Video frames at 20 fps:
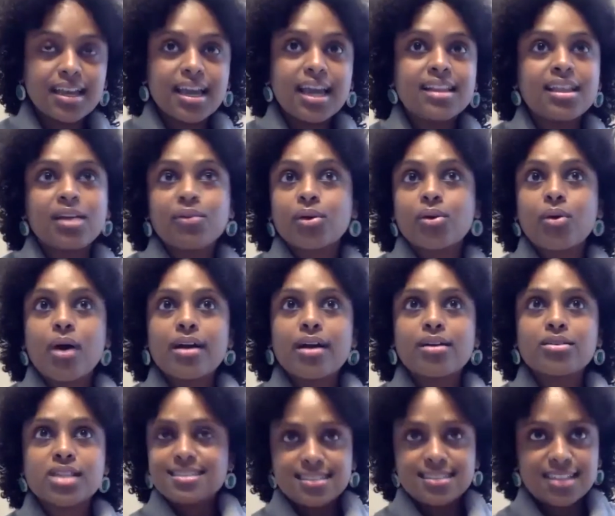And that
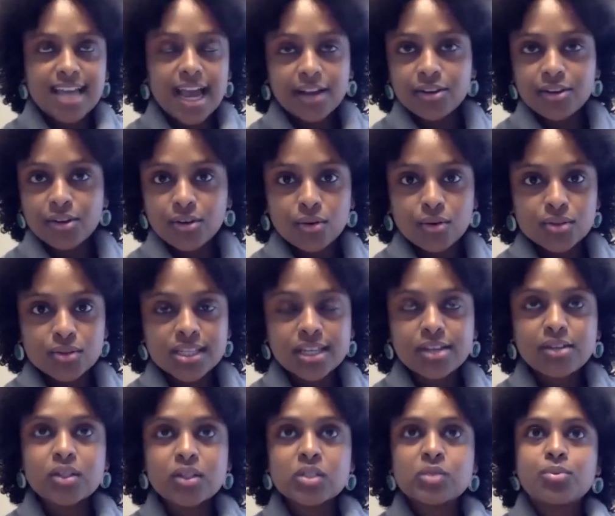requires technical
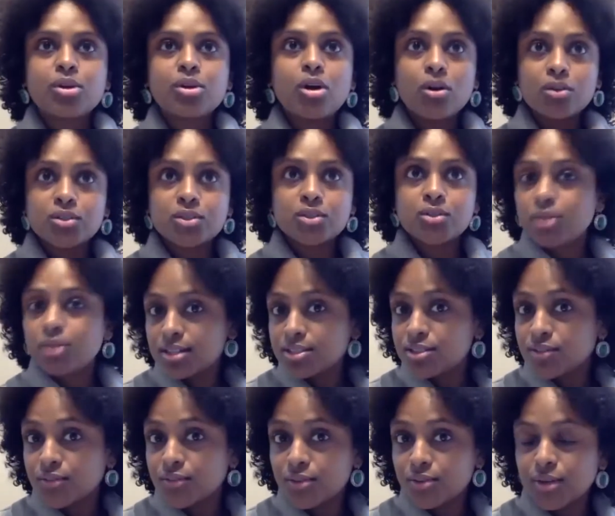skills, but also
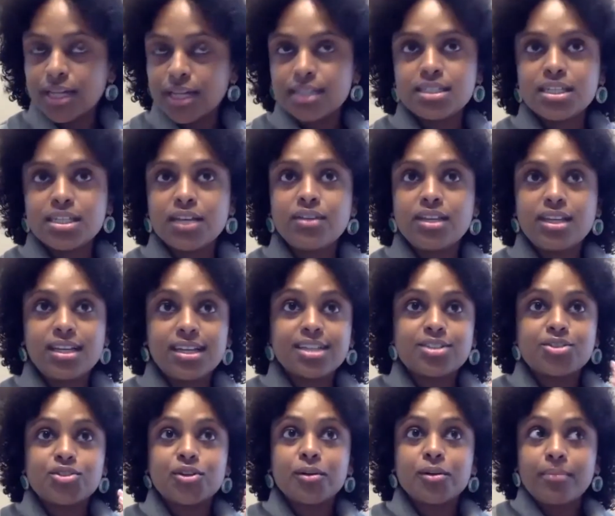lots of creativity
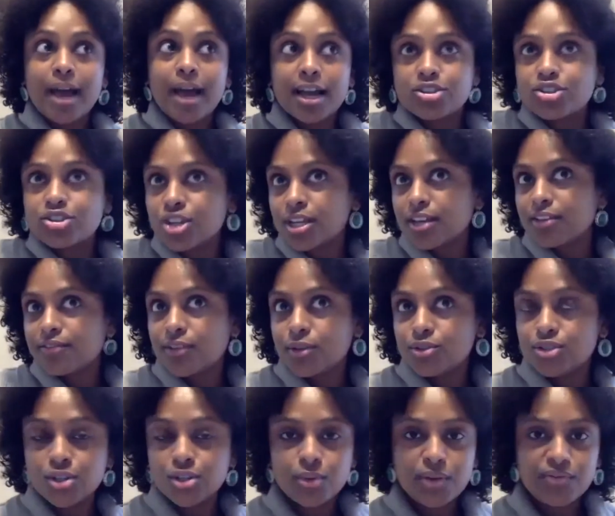because you're imagining a
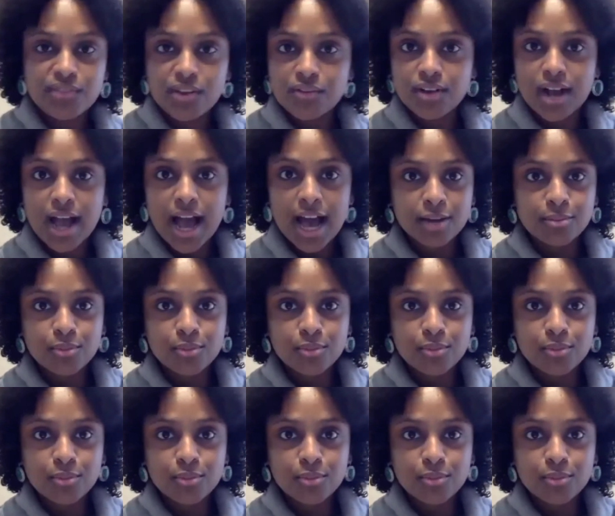future we've never had